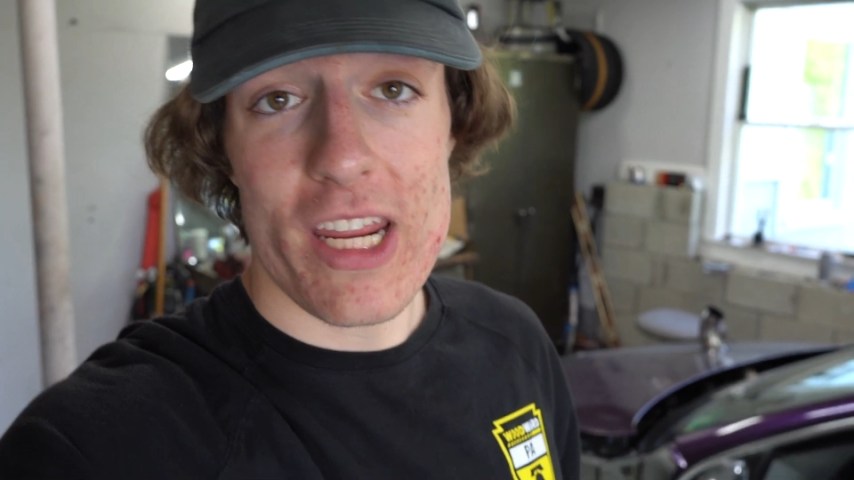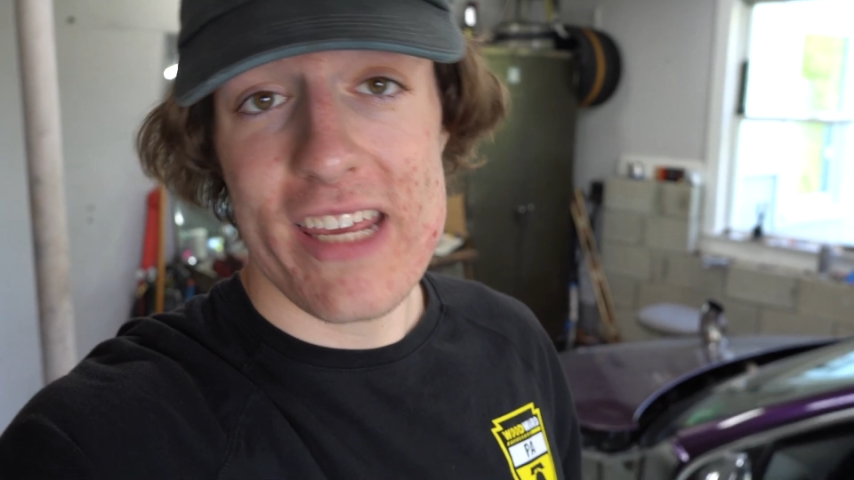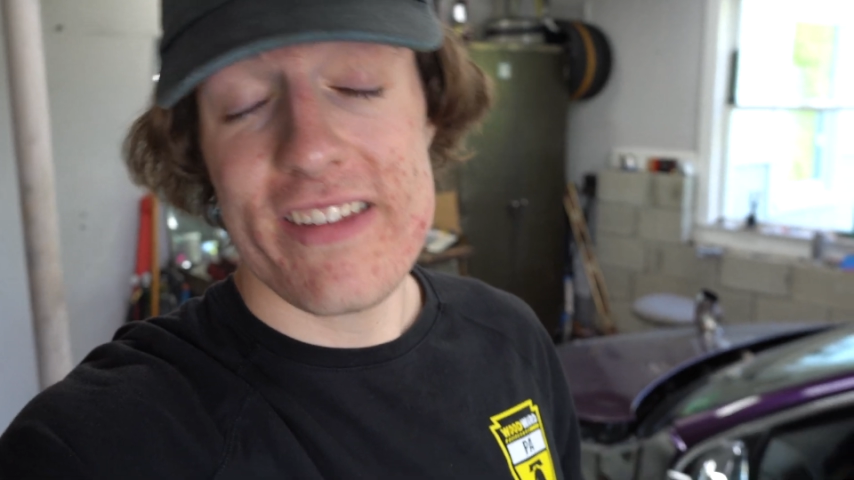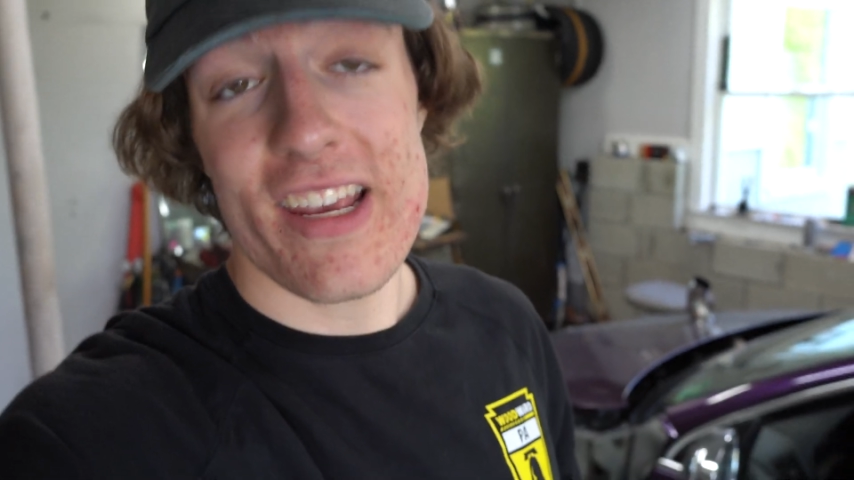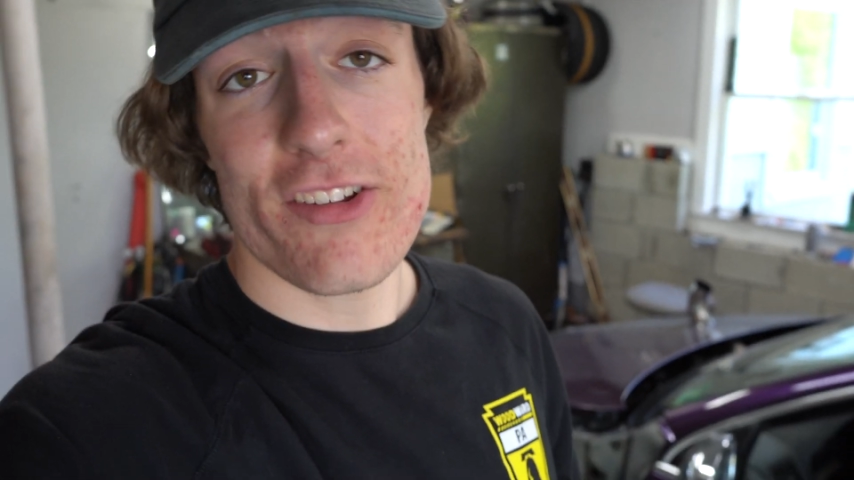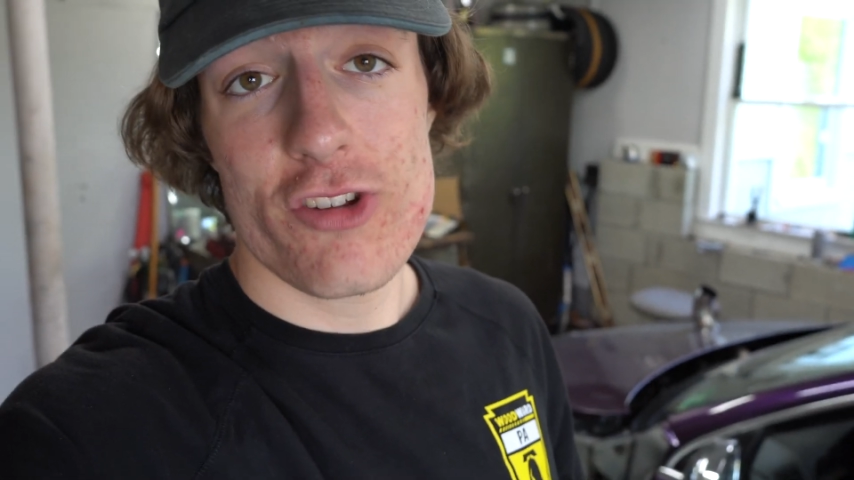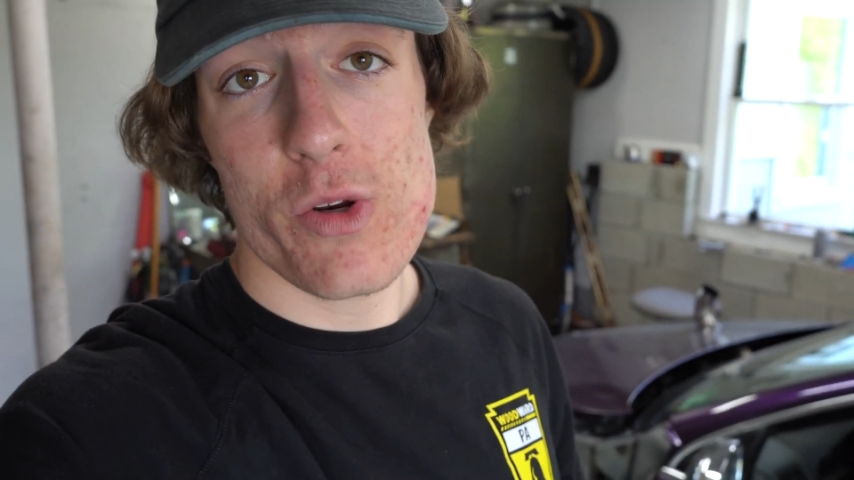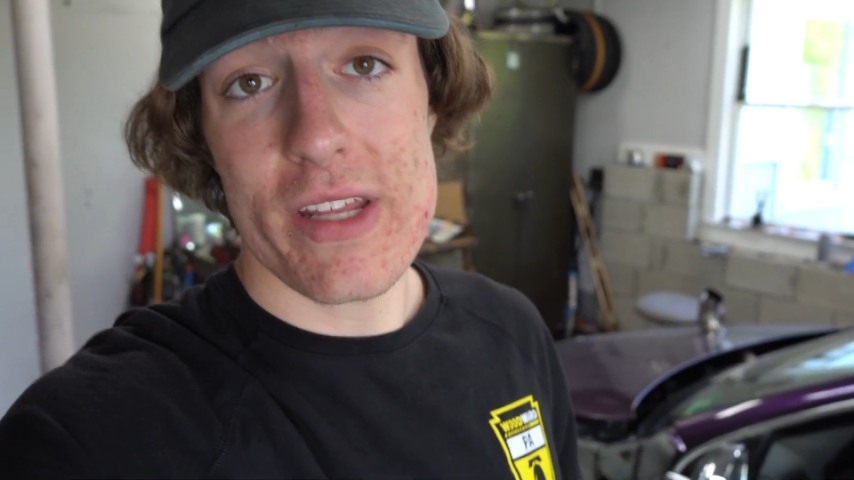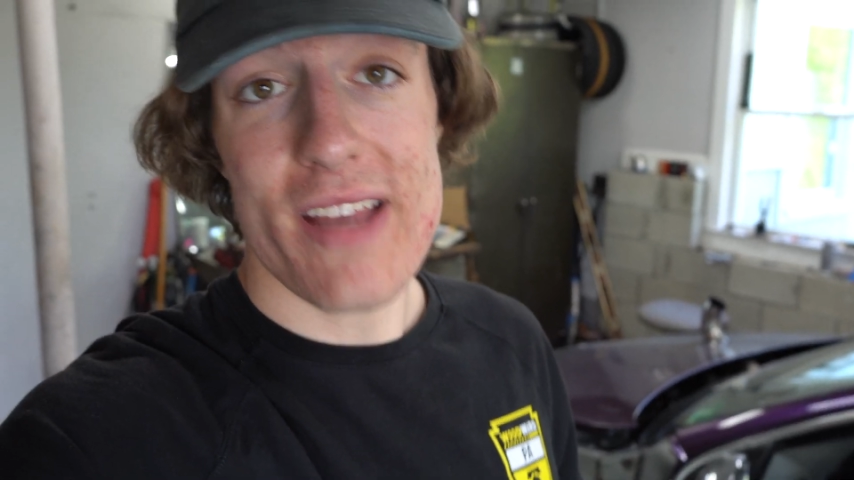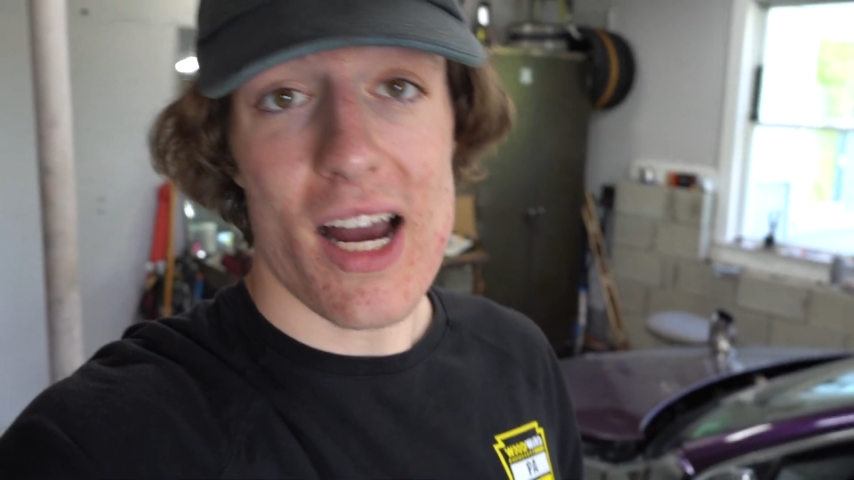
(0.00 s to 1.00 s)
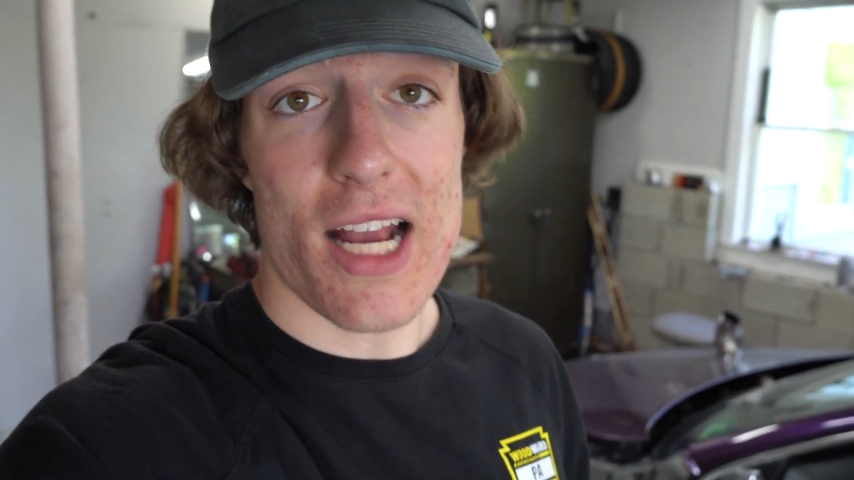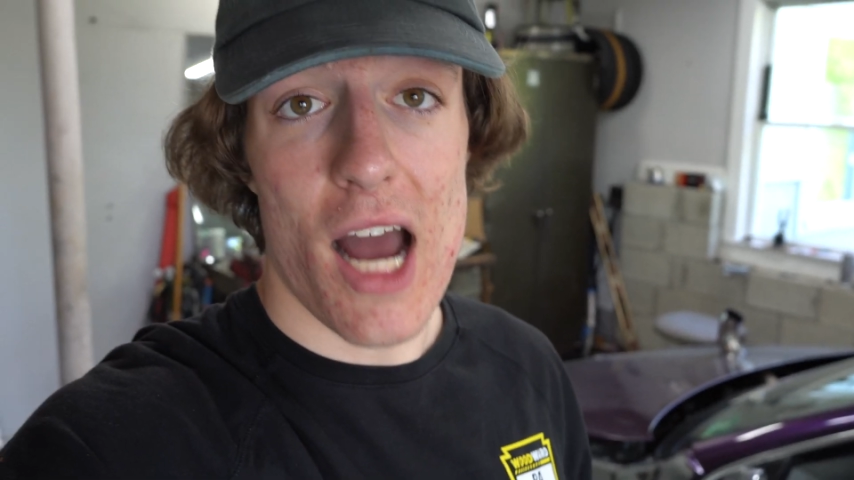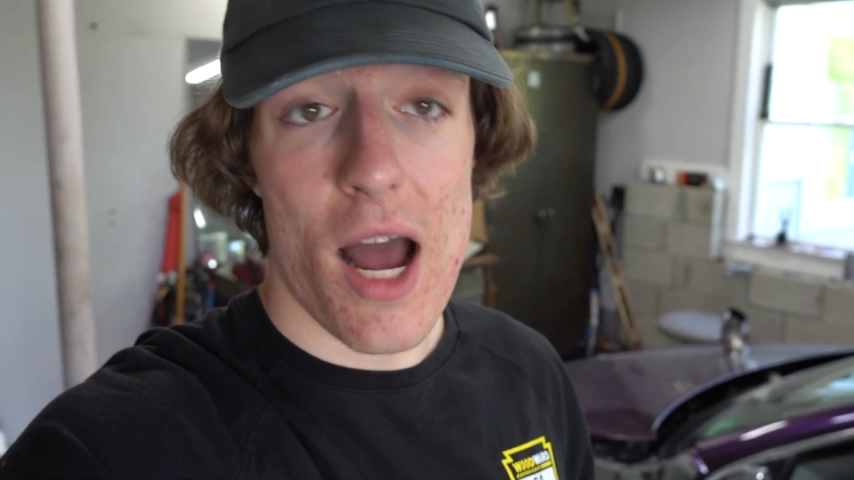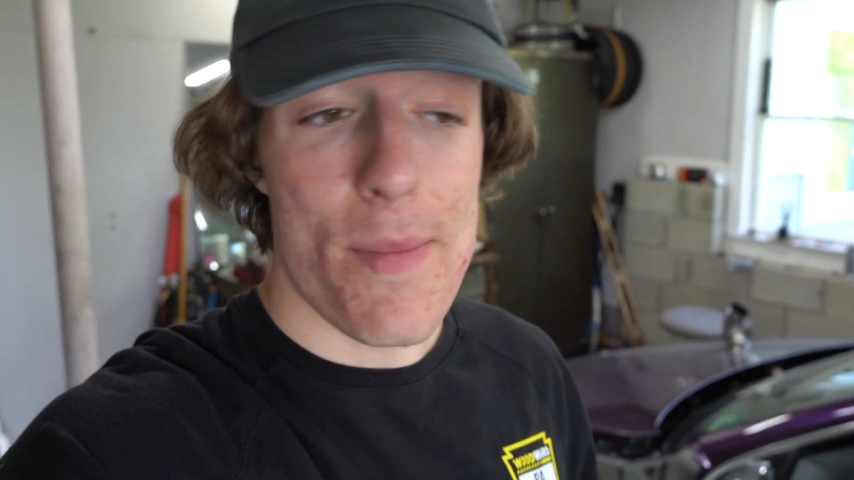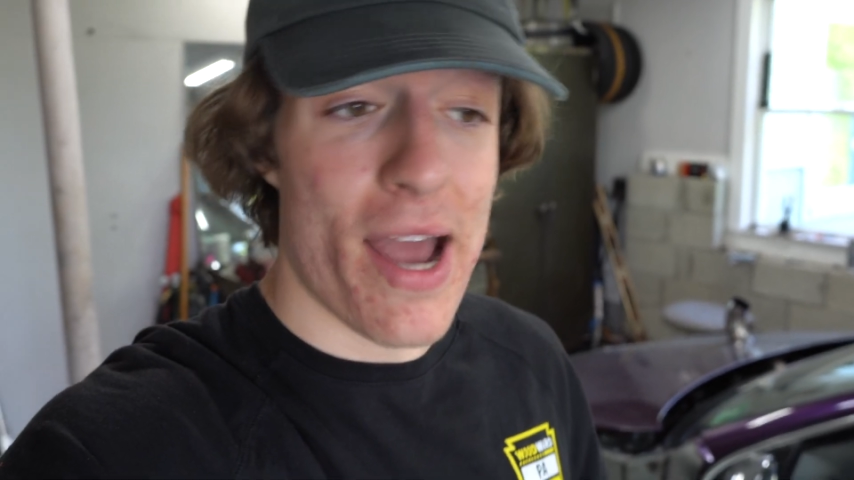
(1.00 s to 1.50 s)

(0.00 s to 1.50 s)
ecstuning.com.